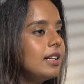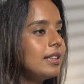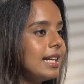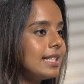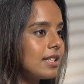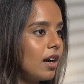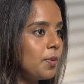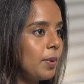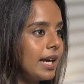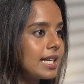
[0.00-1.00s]
Let's start
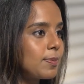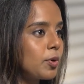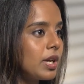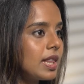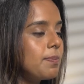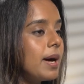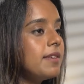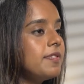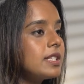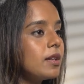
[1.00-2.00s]
by exploring the
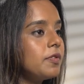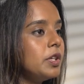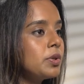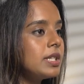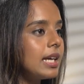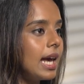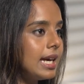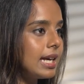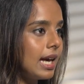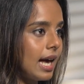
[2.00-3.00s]
benefits of using
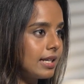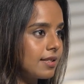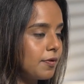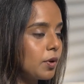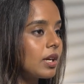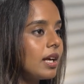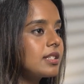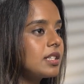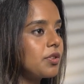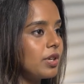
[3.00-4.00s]
AKS for
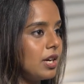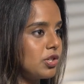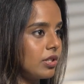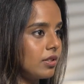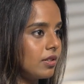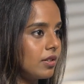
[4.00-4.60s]
cluster creation.